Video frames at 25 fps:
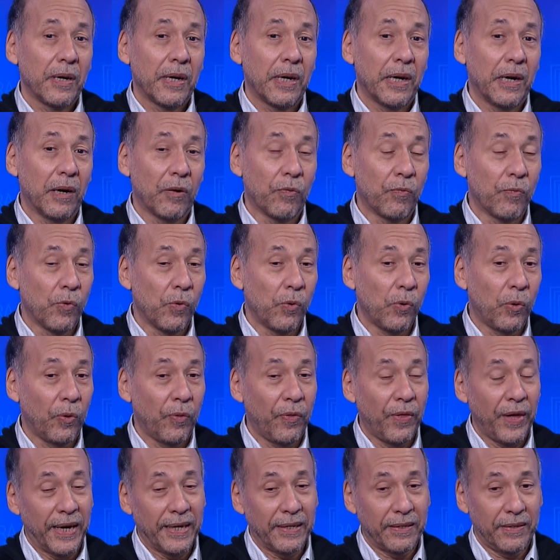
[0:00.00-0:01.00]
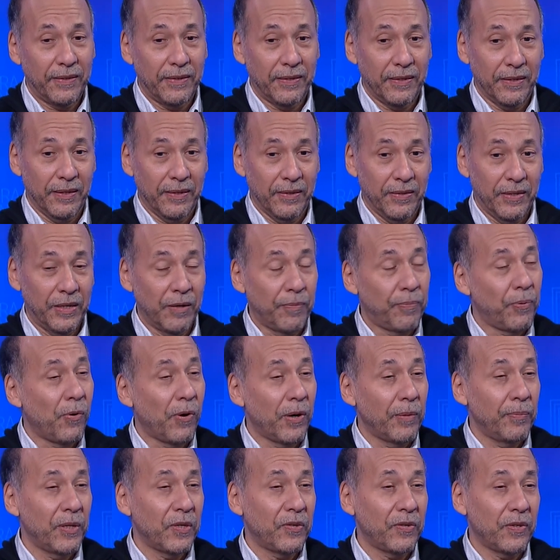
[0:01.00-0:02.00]
uh, ruled that uh, the
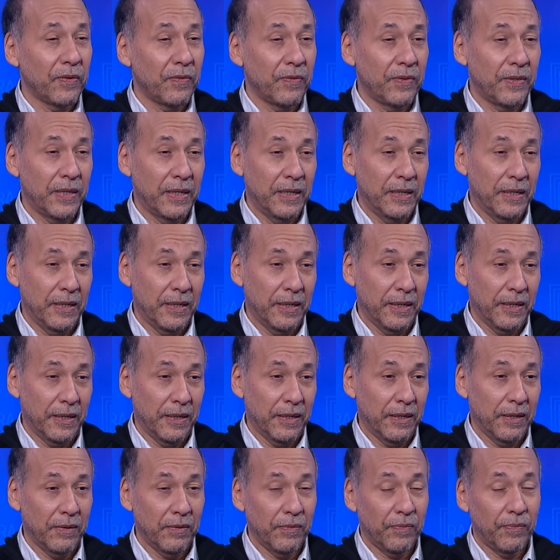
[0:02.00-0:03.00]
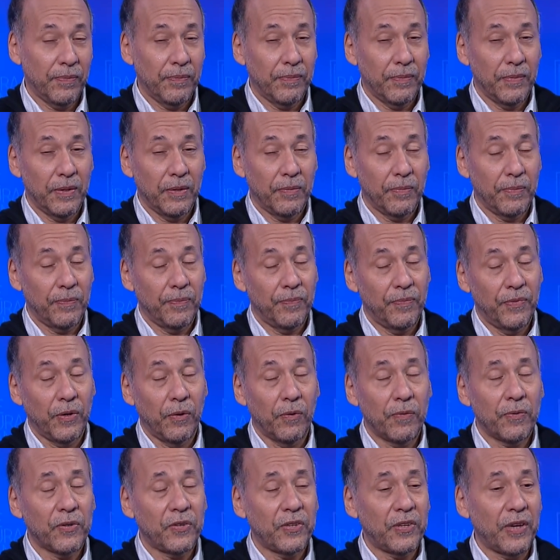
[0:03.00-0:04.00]
appointments of the, uh, the,
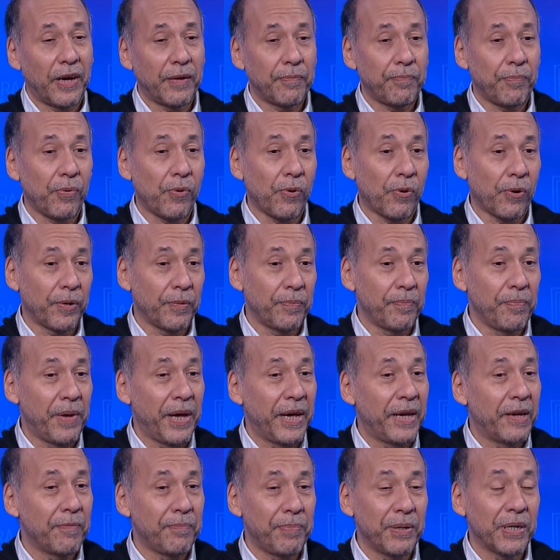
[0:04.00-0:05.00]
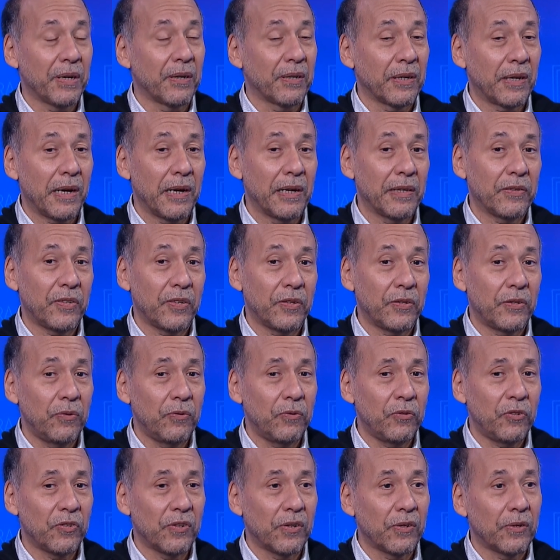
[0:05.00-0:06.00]
Oversight Board may have been
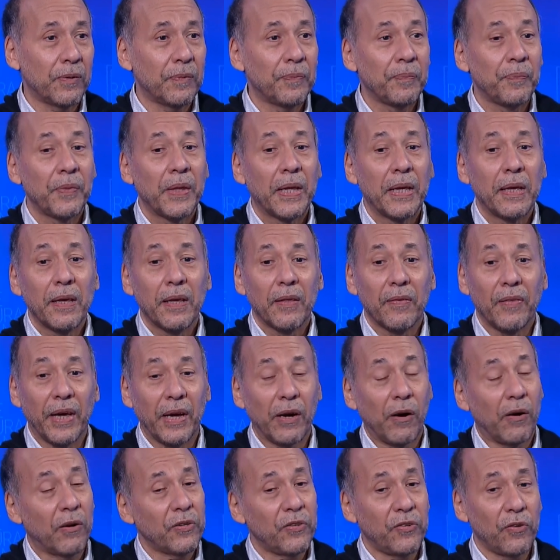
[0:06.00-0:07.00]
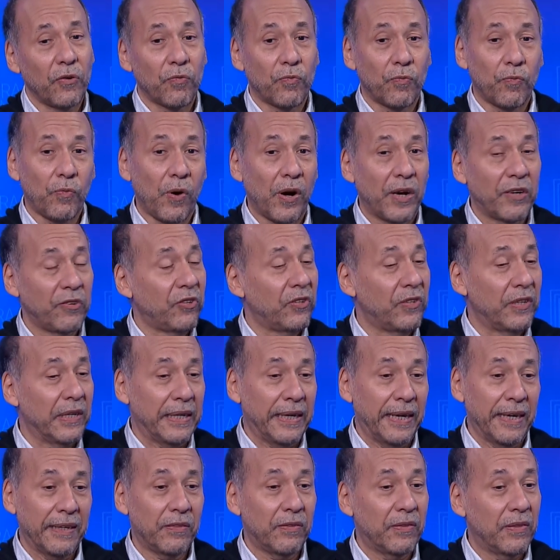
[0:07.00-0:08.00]
unconstitutional, they also rushed to
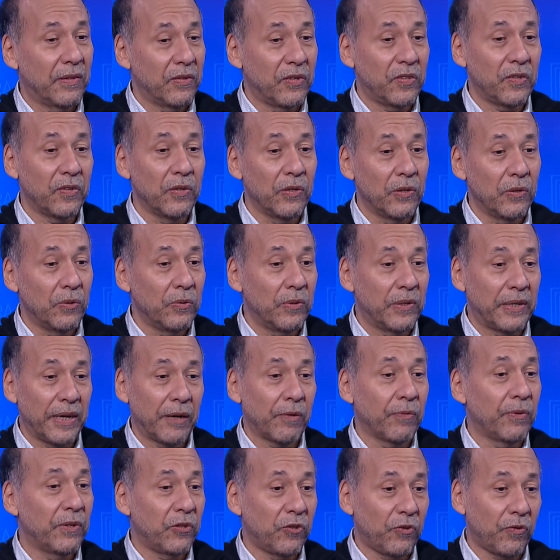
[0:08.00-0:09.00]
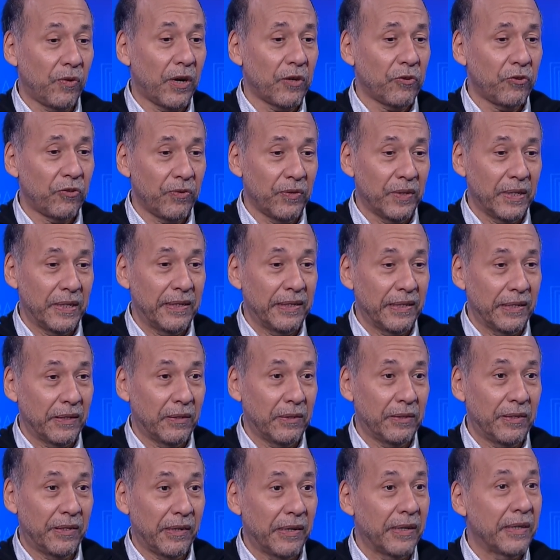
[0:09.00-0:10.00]
get this new debt restructuring
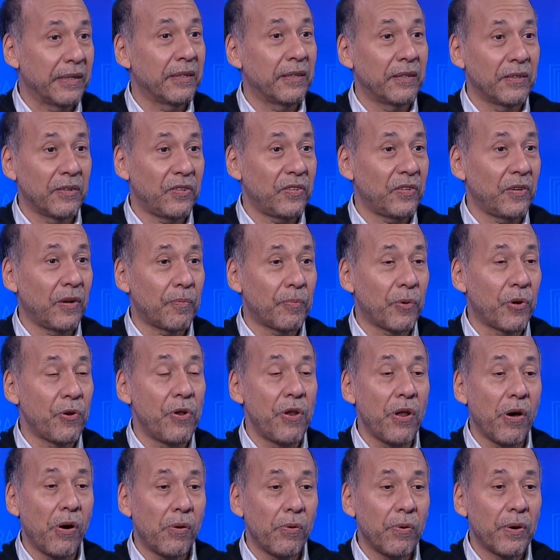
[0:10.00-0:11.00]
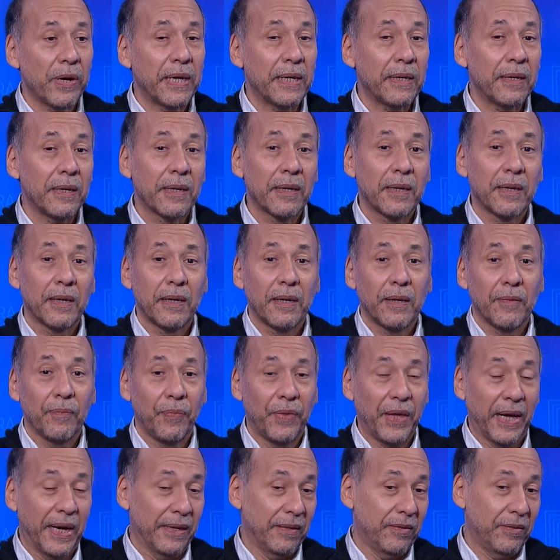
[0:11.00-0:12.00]
deal done in the summer, knowing
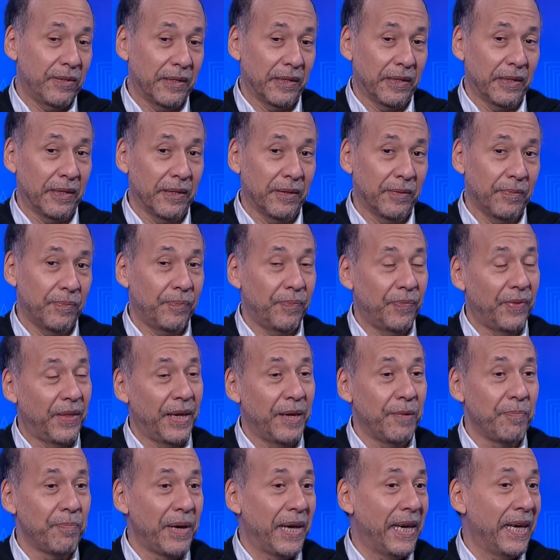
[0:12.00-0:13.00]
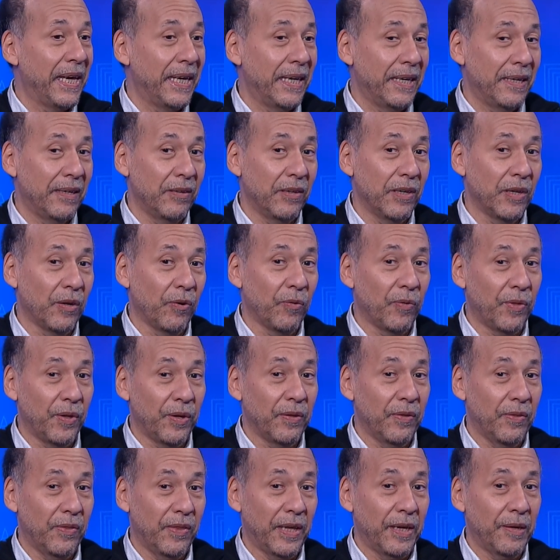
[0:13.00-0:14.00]
that they may, you know,
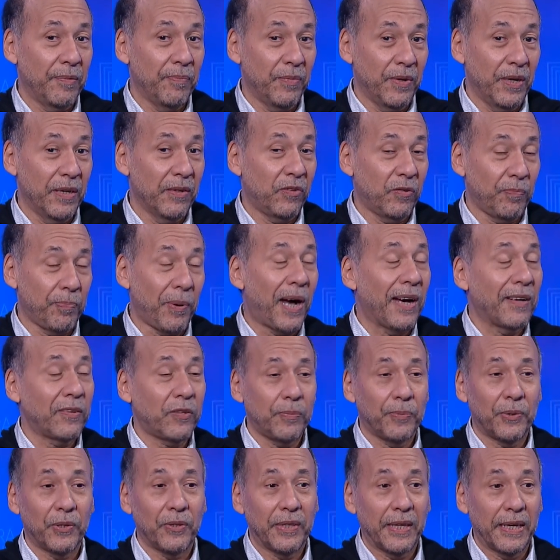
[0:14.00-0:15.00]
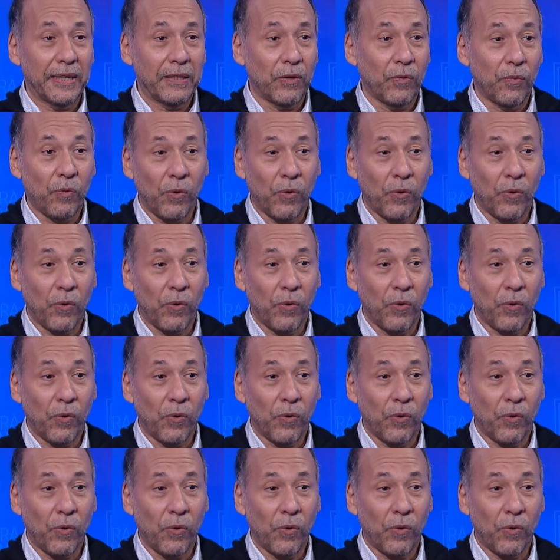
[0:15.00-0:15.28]
they, it's possible that the